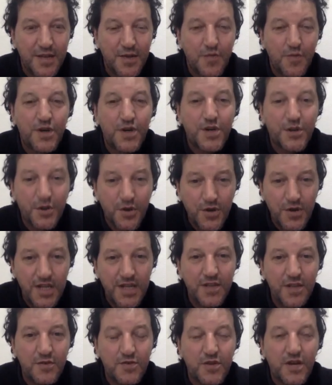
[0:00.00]
We're calling
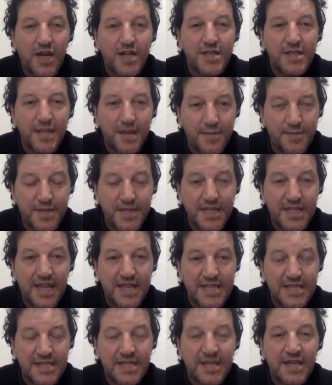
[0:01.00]
you to adopt it
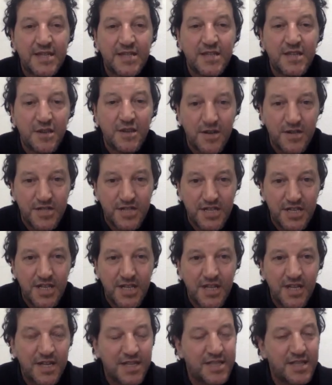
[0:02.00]
as an ideology,
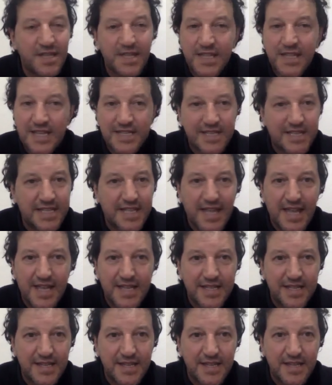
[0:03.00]
not as a
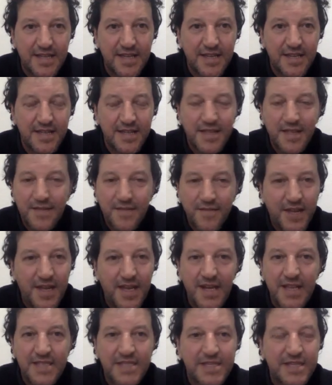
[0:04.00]
tactic.
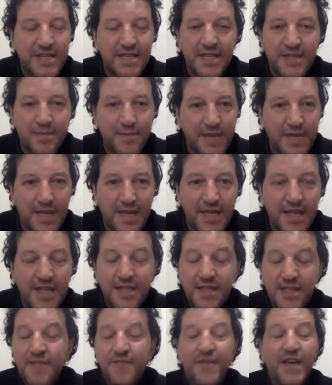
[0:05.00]
Nonviolence cannot be
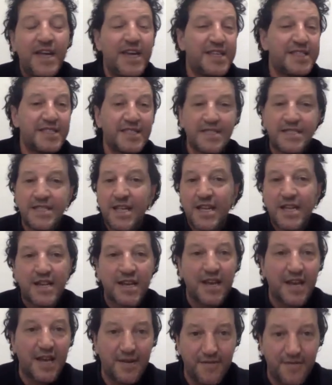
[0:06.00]
nonviolence is like
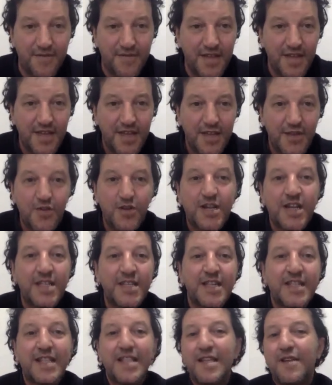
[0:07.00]
love. You
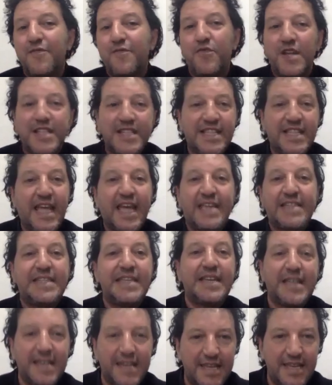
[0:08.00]
cannot love one
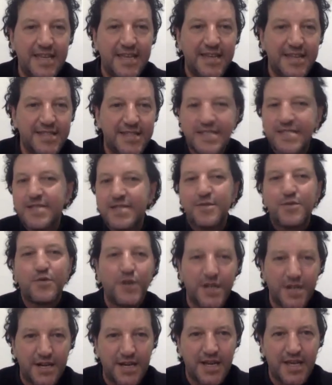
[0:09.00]
tactically. It doesn't
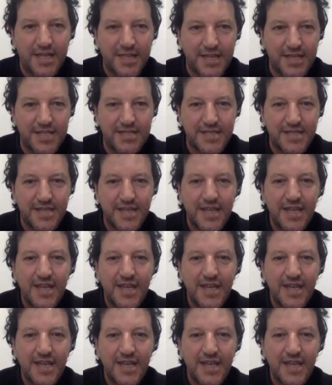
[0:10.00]
work like this.